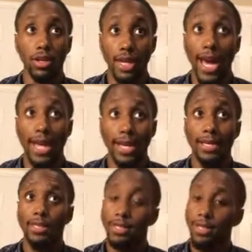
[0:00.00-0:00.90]

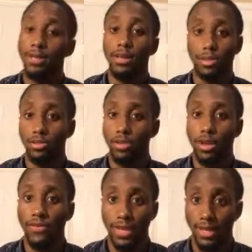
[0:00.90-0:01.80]
gangs and other
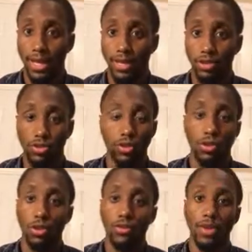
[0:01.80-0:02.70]
stuff like that. The
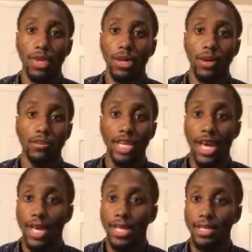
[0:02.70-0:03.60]
stronghold of
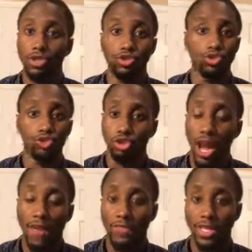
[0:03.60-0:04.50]
gangs,
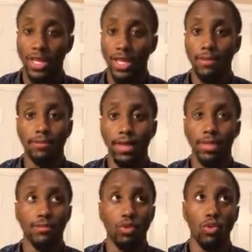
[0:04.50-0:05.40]
trafficking, and
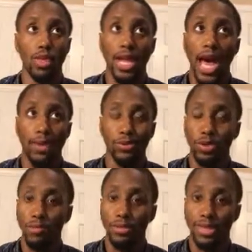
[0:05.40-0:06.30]
much more that
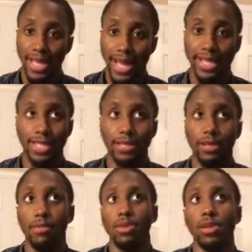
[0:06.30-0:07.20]
absolutely plague these
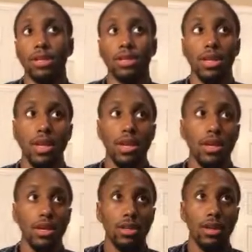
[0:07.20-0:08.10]
communities.
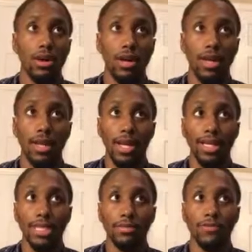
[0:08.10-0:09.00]
And like I
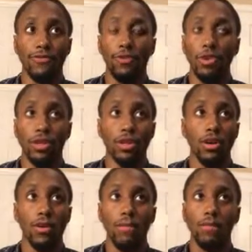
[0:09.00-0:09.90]
said before,
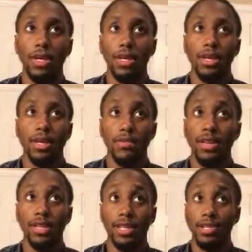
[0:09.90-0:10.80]
if
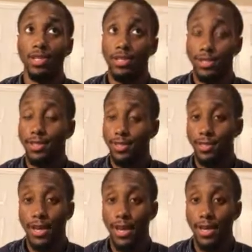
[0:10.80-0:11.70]
anything, Jesus is
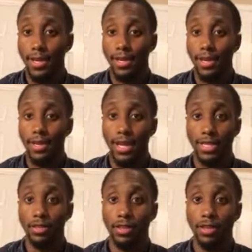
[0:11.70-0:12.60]
gang, and
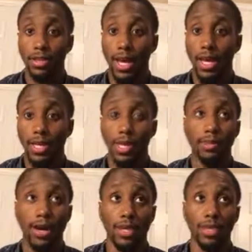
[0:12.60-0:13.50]
that's the only gang
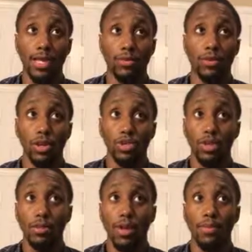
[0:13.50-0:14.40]
anybody should ever want to
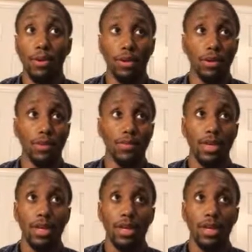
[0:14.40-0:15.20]
truly be a part of.